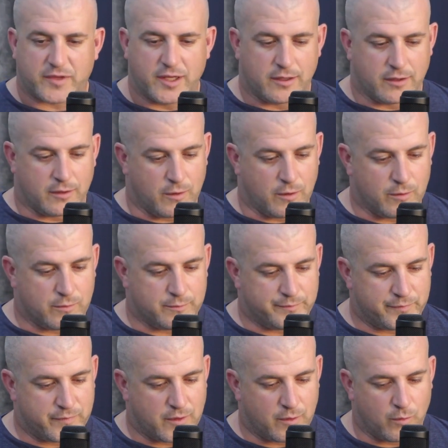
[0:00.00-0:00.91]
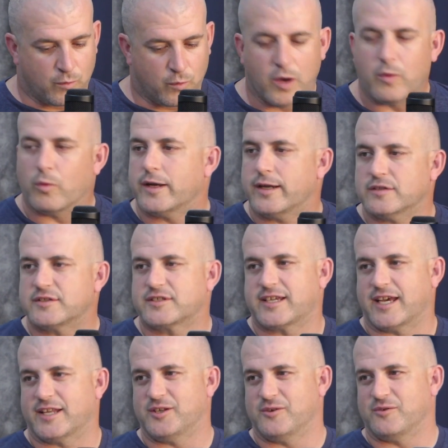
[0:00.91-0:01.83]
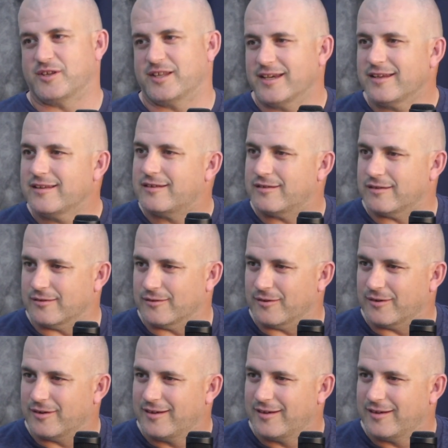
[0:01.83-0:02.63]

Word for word: you know, what what else can you cling to?